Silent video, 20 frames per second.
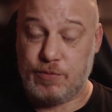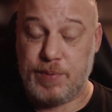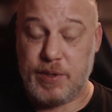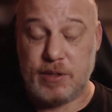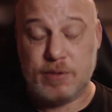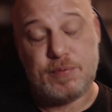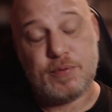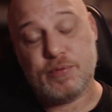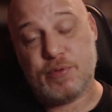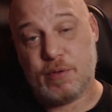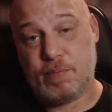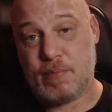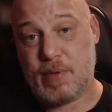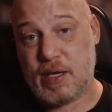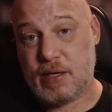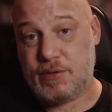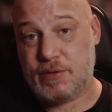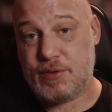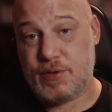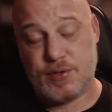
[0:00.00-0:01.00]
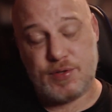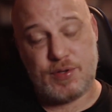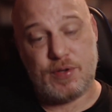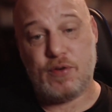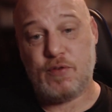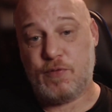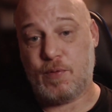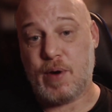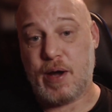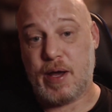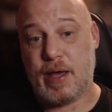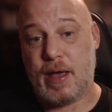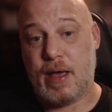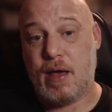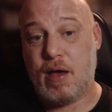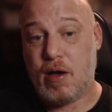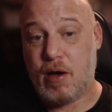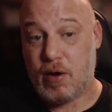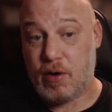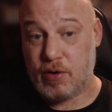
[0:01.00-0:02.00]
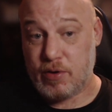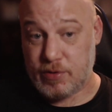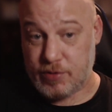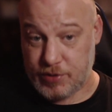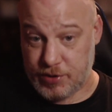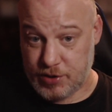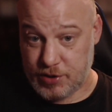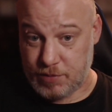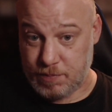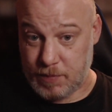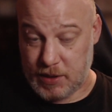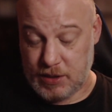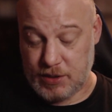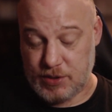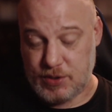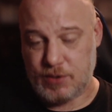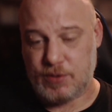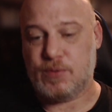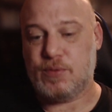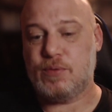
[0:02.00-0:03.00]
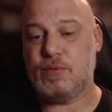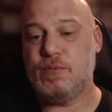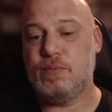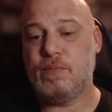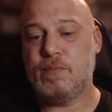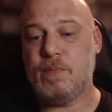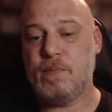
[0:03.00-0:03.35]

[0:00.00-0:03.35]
people that made the software asked me to.